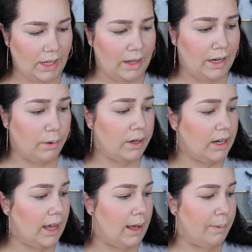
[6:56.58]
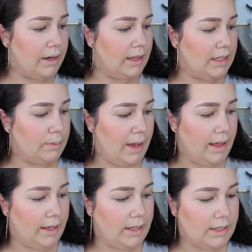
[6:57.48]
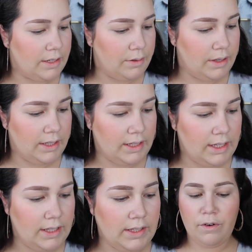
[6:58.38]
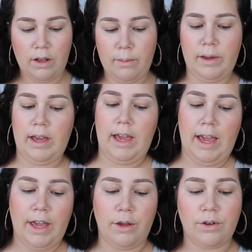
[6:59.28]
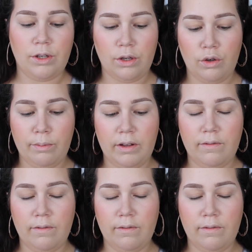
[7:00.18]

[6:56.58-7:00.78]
Now we're gonna hop into this palette. So this is from a YouTube